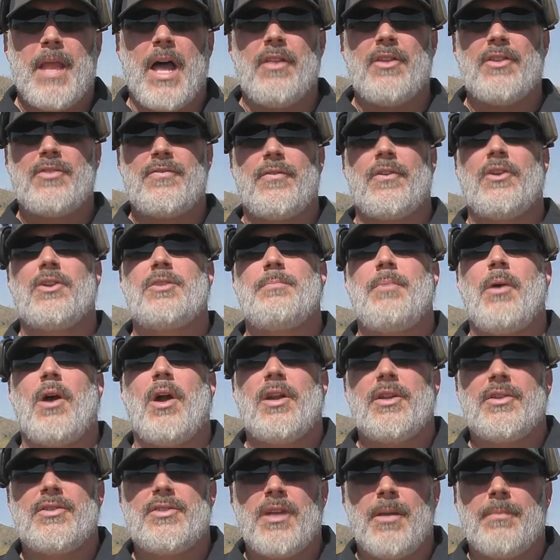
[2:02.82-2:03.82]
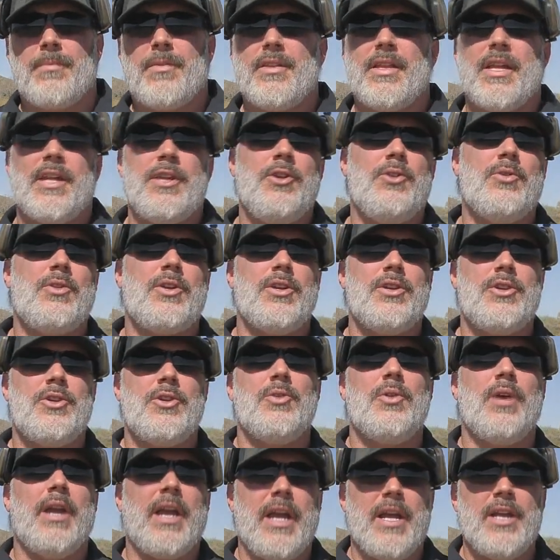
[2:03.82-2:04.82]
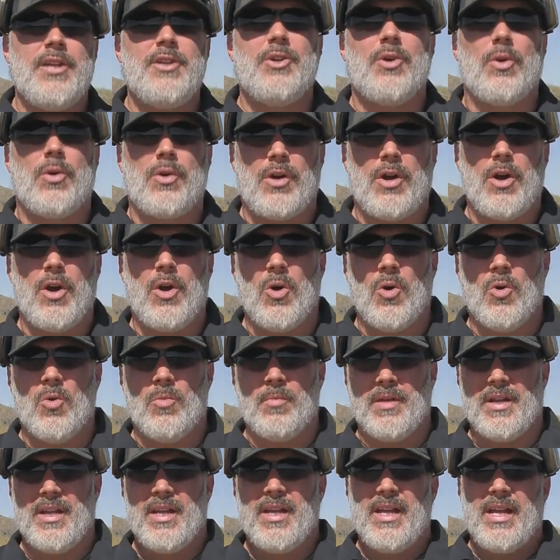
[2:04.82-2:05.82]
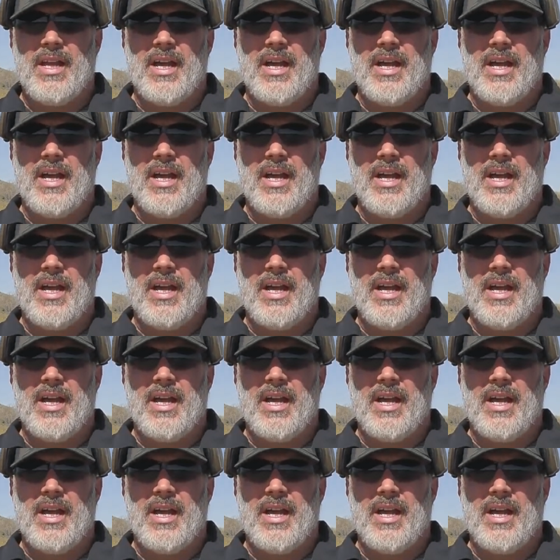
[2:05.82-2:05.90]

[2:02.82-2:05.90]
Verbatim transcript: Now, this first part is something that you can do in your home